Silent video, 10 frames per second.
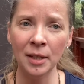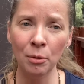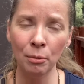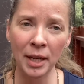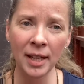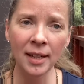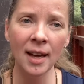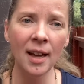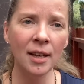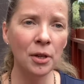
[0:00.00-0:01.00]
week.
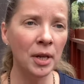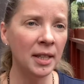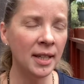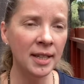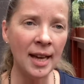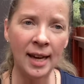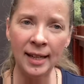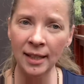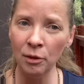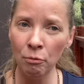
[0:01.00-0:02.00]
You can
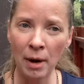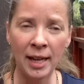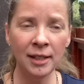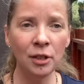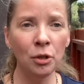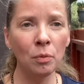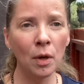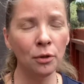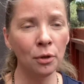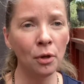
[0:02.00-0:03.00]
decide when you
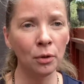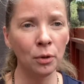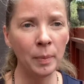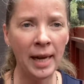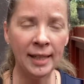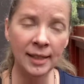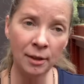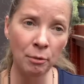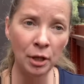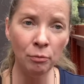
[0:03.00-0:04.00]
want to go to bed
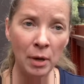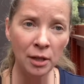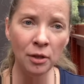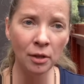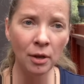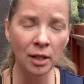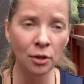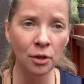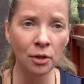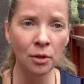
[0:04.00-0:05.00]
and when you're going
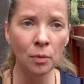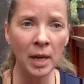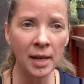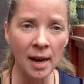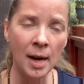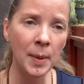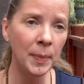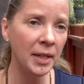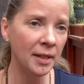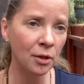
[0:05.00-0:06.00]
to wake up.
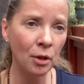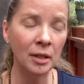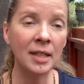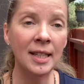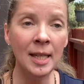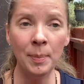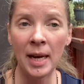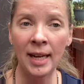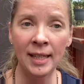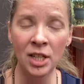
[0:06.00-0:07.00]
This is called sleep
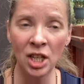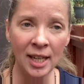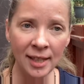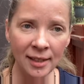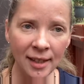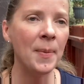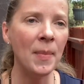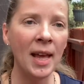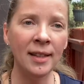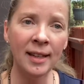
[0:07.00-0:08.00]
hygiene.
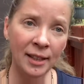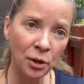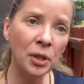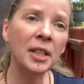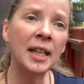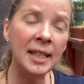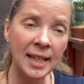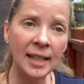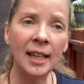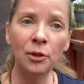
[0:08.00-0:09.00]
And then you can
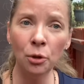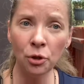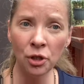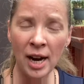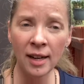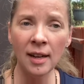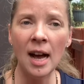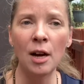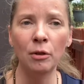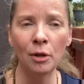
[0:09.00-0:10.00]
continue to track
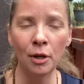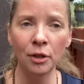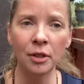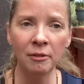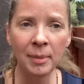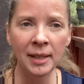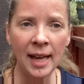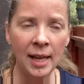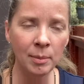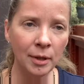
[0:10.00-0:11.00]
how long you have been
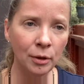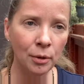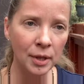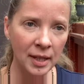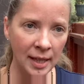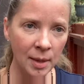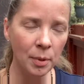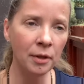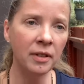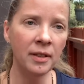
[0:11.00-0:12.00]
able to sleep
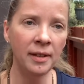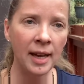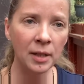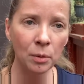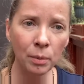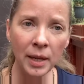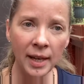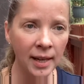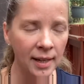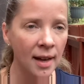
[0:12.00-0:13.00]
over the next
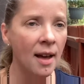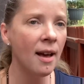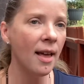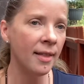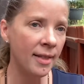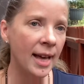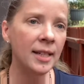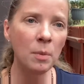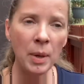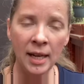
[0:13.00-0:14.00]
week. And then
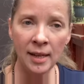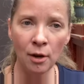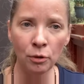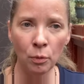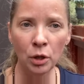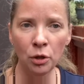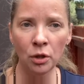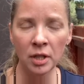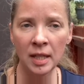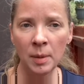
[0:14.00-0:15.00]
depending on what your
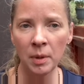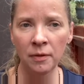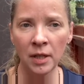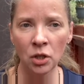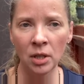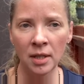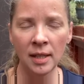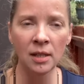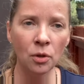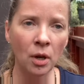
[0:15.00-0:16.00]
sleep efficiency
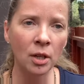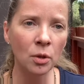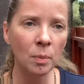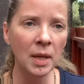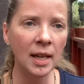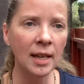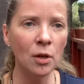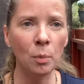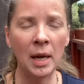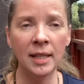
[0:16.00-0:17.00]
is going to be, you
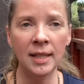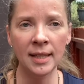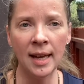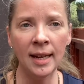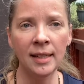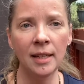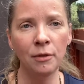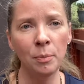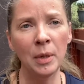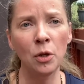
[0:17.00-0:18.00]
might decide if
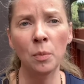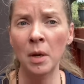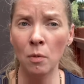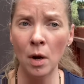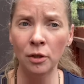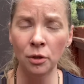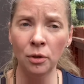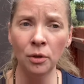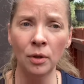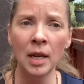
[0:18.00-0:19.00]
you may want
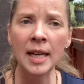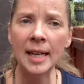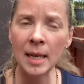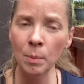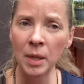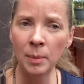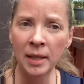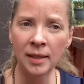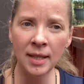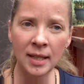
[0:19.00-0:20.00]
to implement
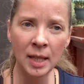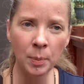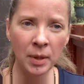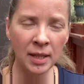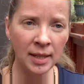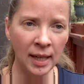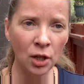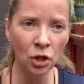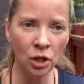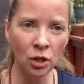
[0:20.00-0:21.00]
the sleep
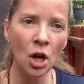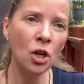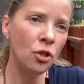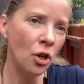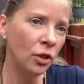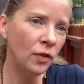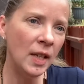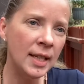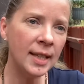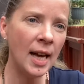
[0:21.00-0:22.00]
restriction not
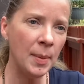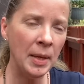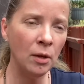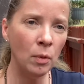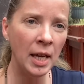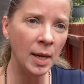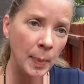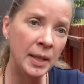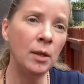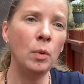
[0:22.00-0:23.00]
this coming week,
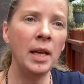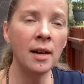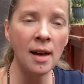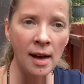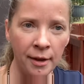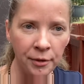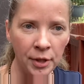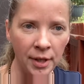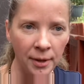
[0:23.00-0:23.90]
but the week after.